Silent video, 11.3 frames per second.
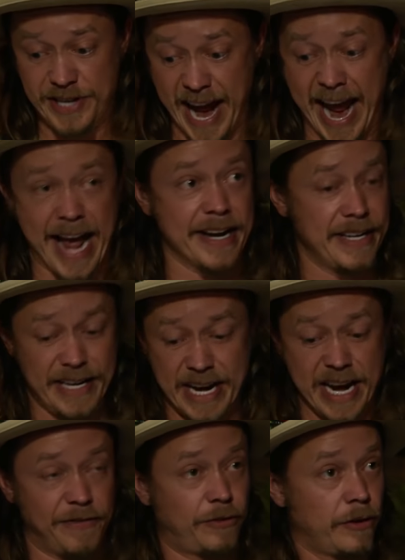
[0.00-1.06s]
Dan,
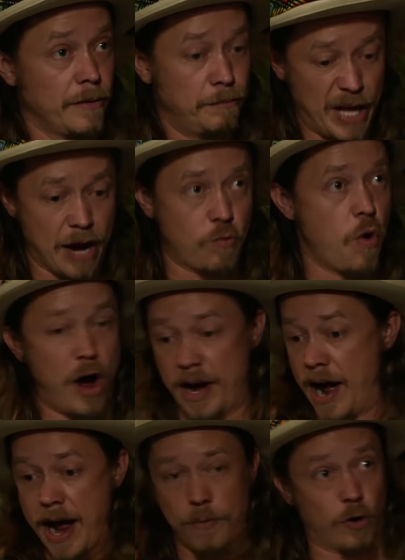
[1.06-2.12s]
Yves, Block.one, and
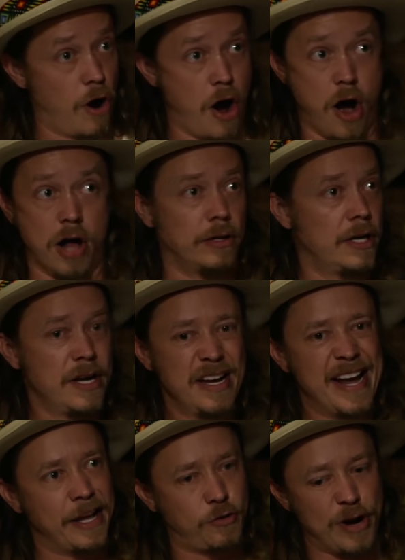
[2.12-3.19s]
I, we're all
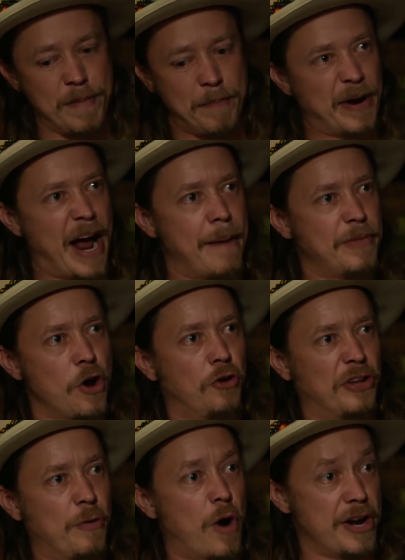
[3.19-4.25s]
in agreement, but I'm the
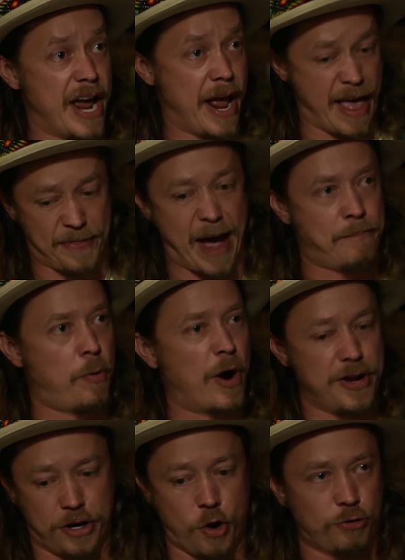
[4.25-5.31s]
only one at that
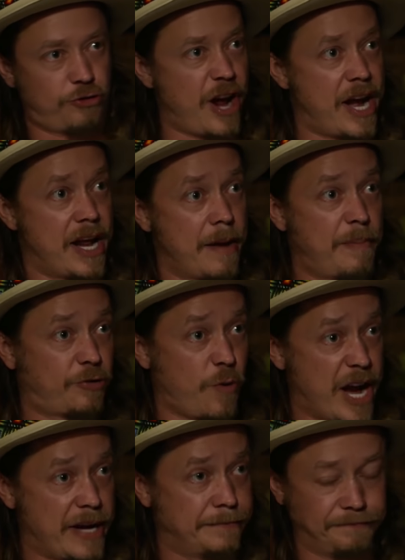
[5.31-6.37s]
point negotiating in between.